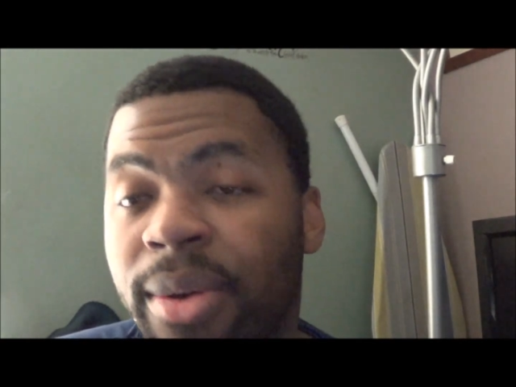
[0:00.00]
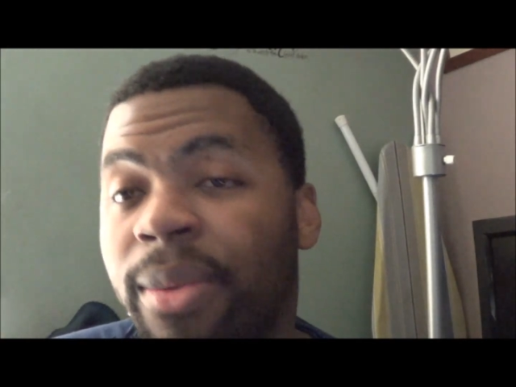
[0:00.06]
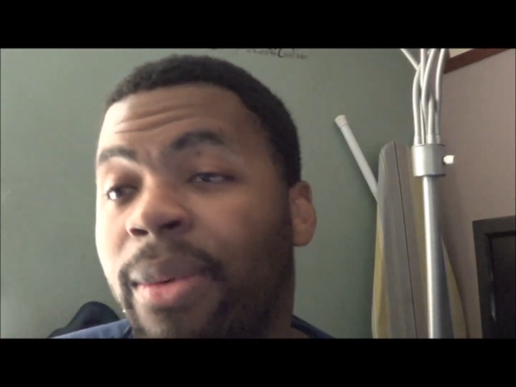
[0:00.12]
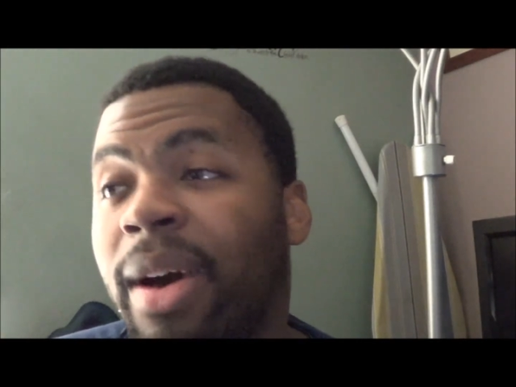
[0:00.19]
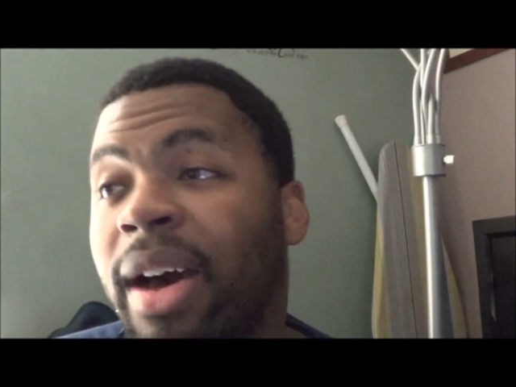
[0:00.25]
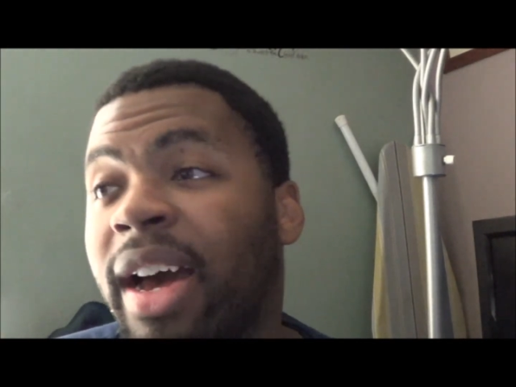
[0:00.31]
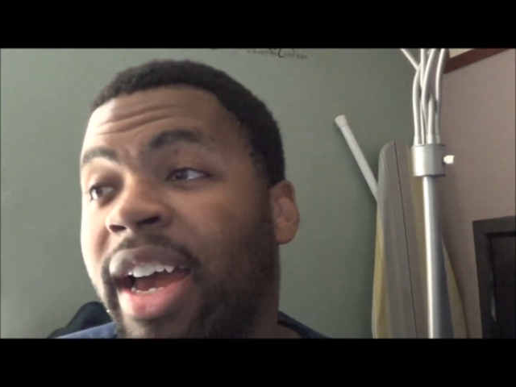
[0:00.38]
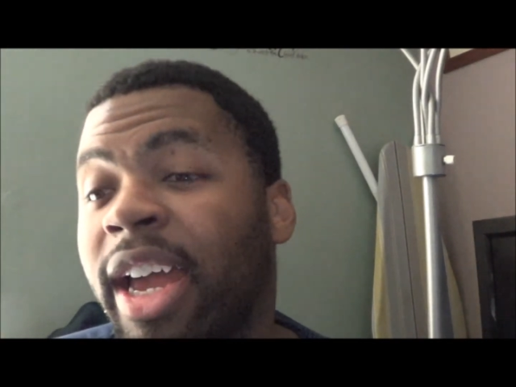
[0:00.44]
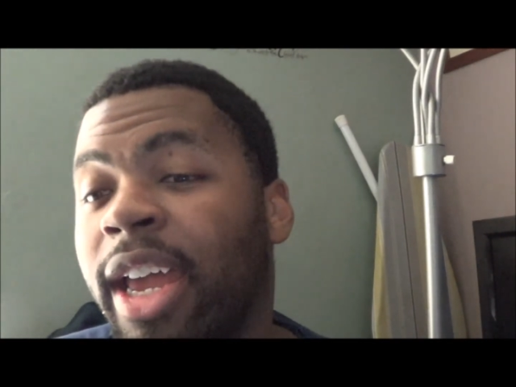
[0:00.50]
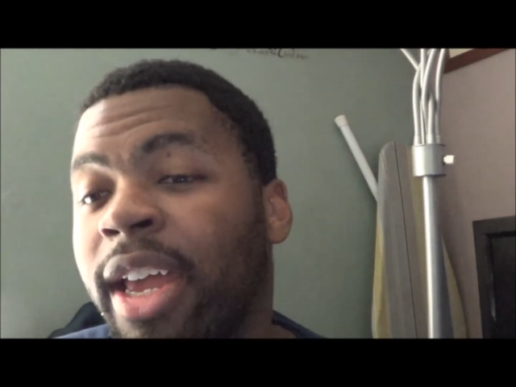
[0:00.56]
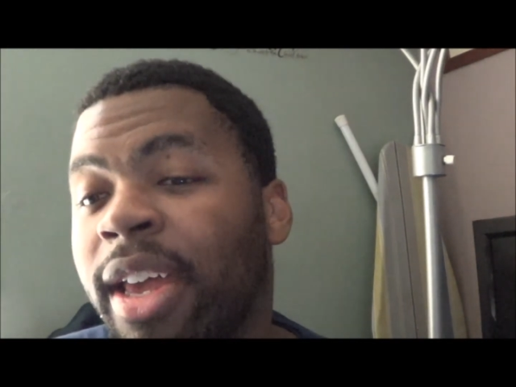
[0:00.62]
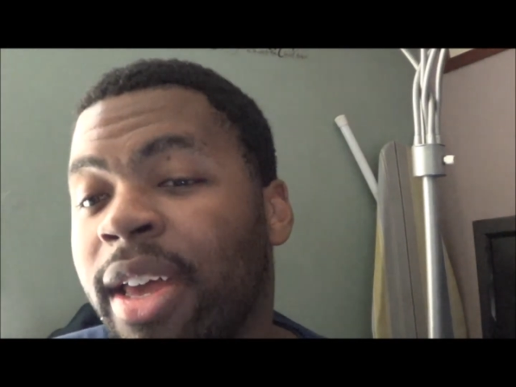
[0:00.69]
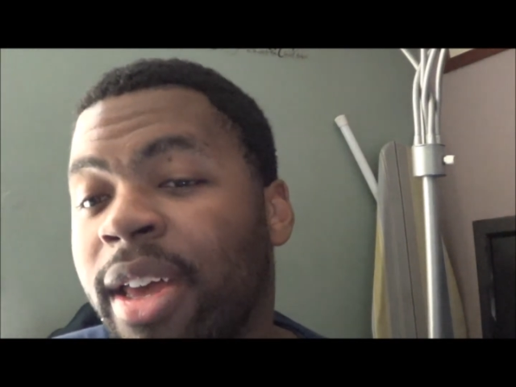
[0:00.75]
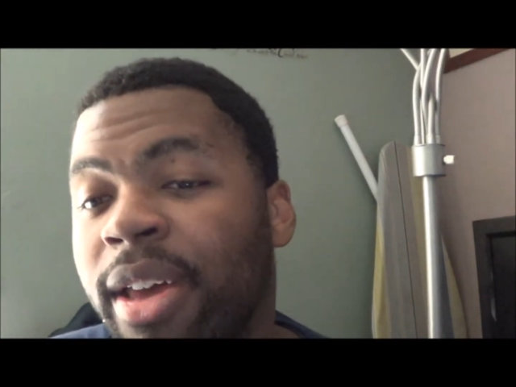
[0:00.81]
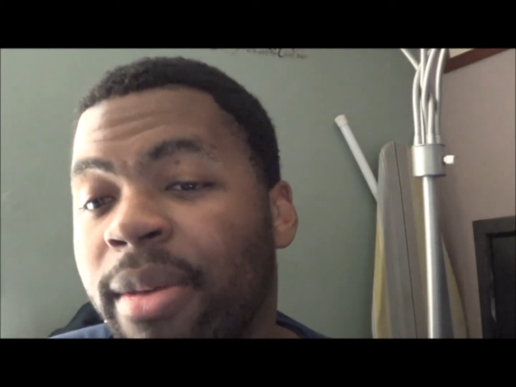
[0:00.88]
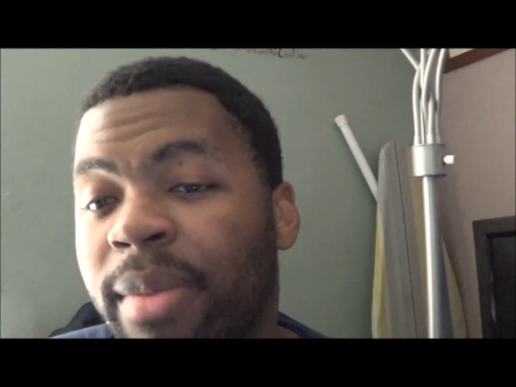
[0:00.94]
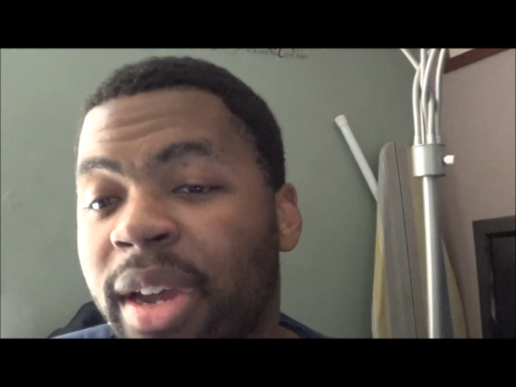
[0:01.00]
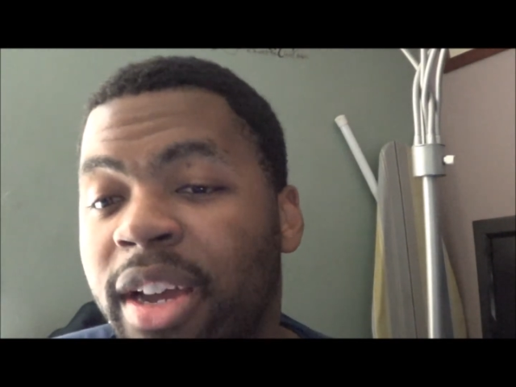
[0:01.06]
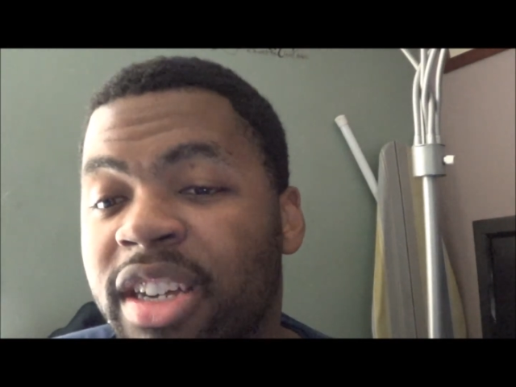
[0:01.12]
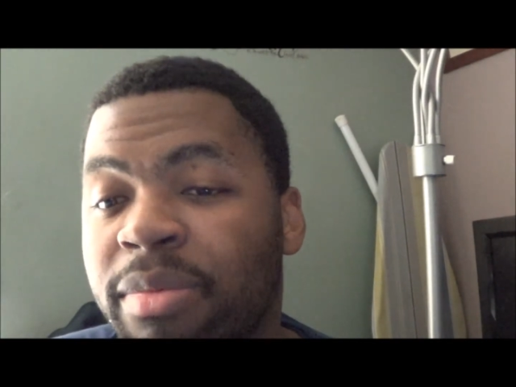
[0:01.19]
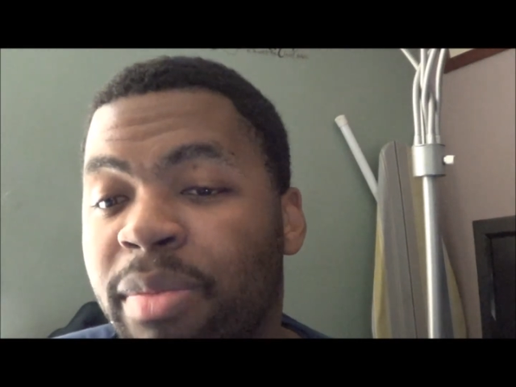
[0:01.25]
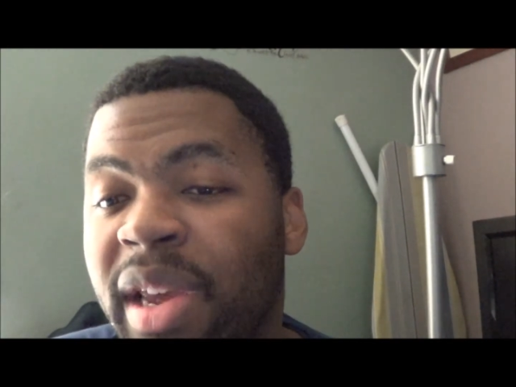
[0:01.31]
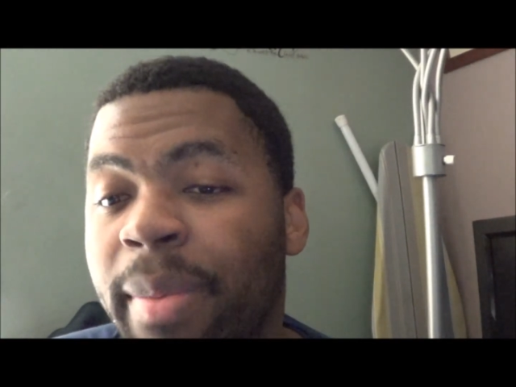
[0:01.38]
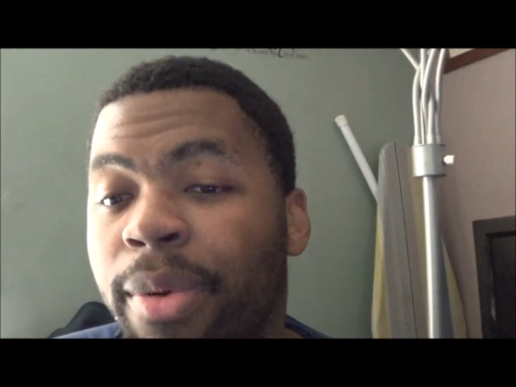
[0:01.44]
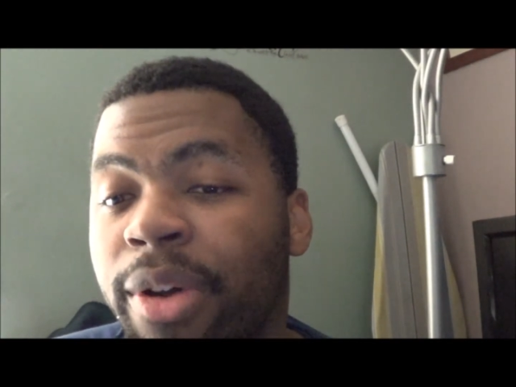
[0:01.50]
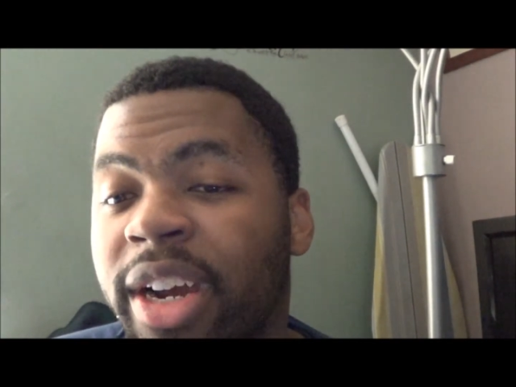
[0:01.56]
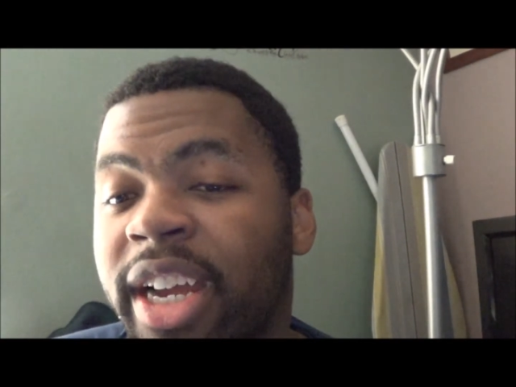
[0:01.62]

Why? Because people